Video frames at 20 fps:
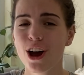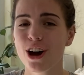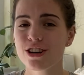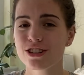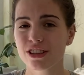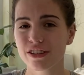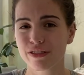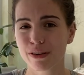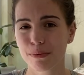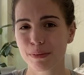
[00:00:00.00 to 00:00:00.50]

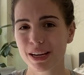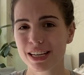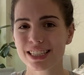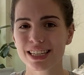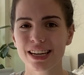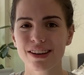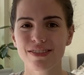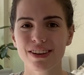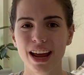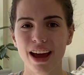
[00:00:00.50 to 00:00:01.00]
So for me to
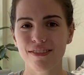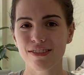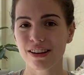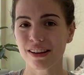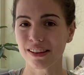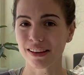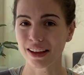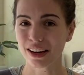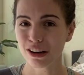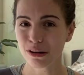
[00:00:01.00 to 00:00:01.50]
even have a
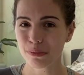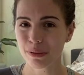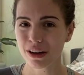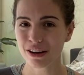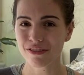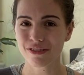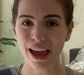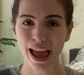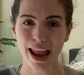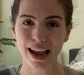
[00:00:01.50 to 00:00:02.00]
little bit
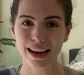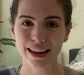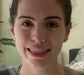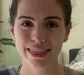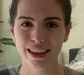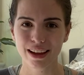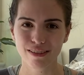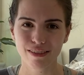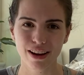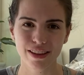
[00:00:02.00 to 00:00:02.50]
of
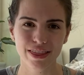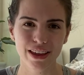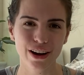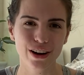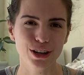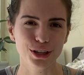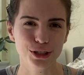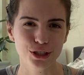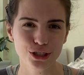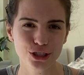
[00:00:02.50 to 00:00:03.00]
anything right there,
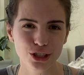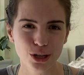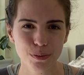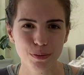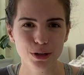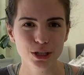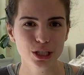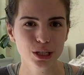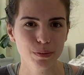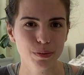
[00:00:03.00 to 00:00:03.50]
it's
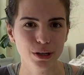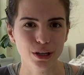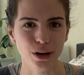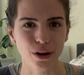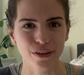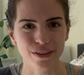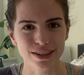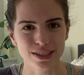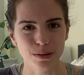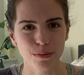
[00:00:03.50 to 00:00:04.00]
super, super
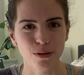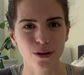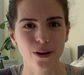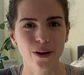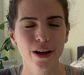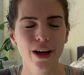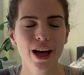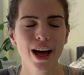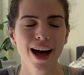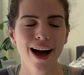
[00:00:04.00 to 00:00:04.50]
noticeable.